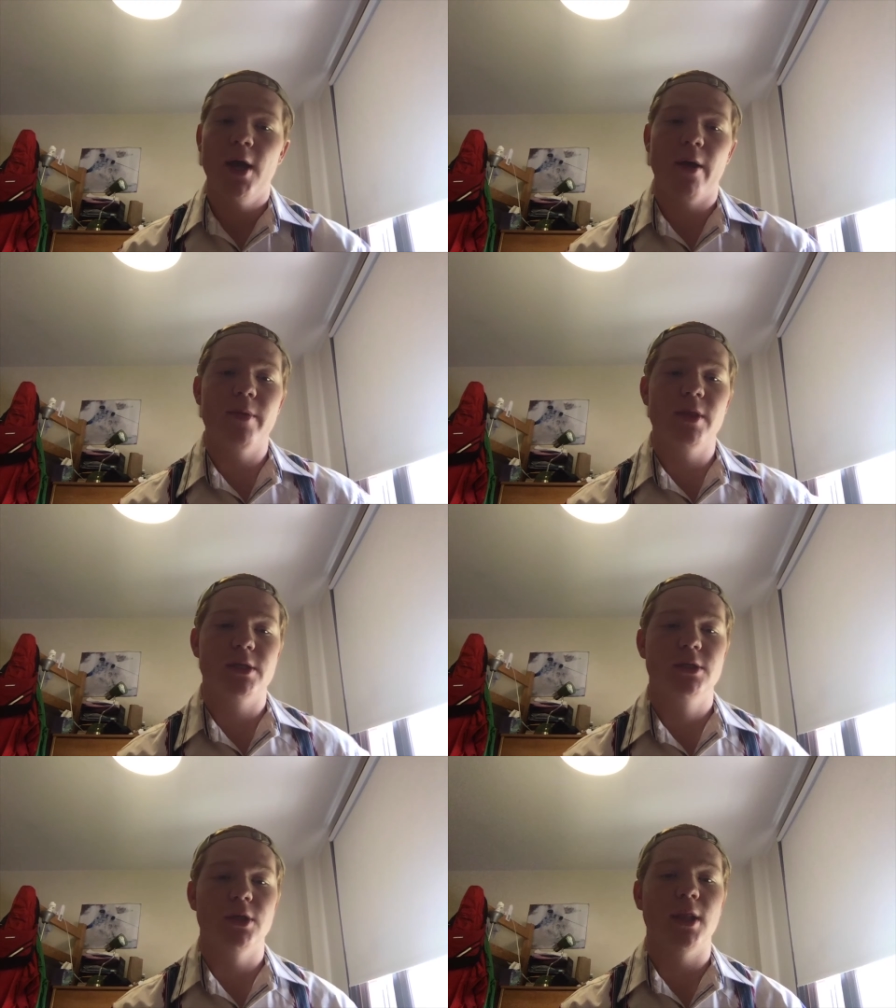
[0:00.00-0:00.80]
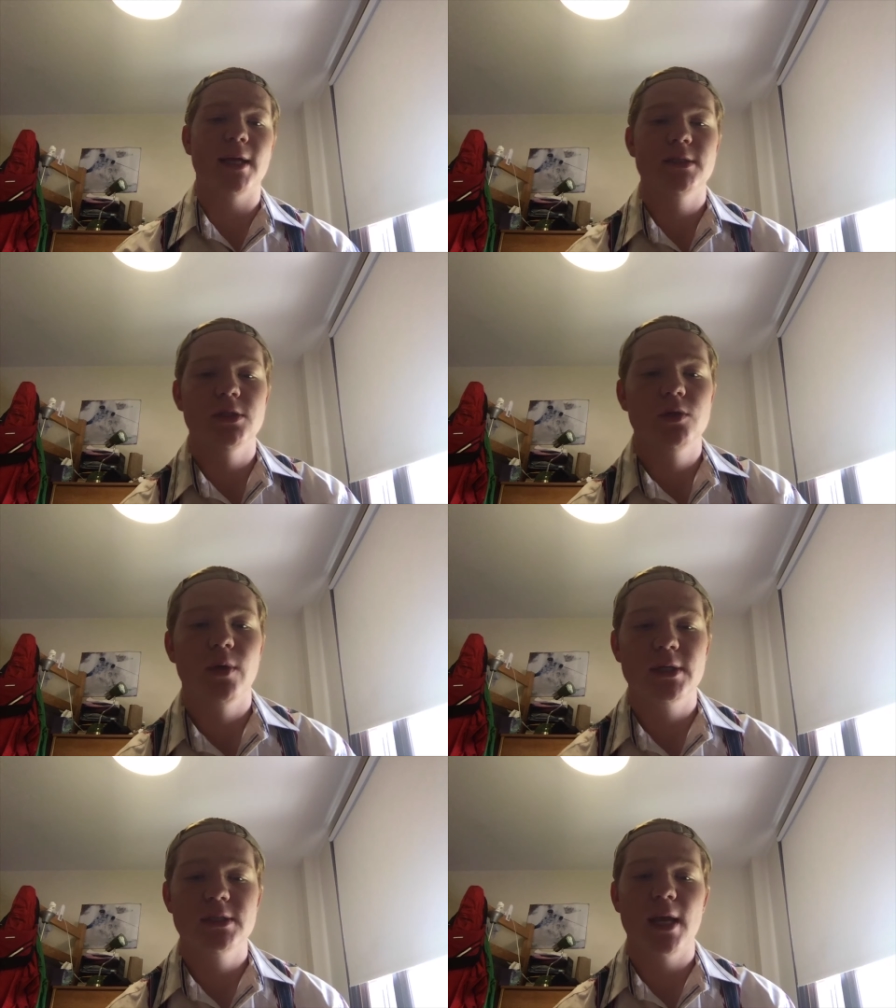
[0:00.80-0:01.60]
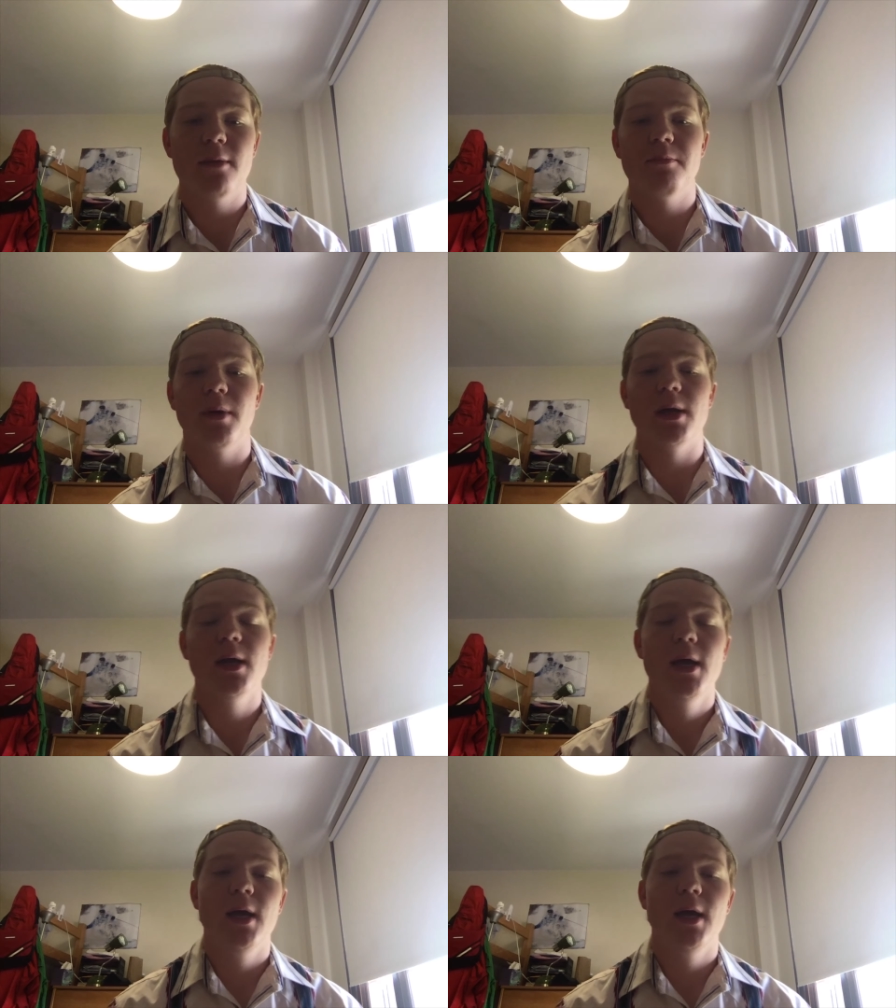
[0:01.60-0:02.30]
I mean, this could lessen to an extent, but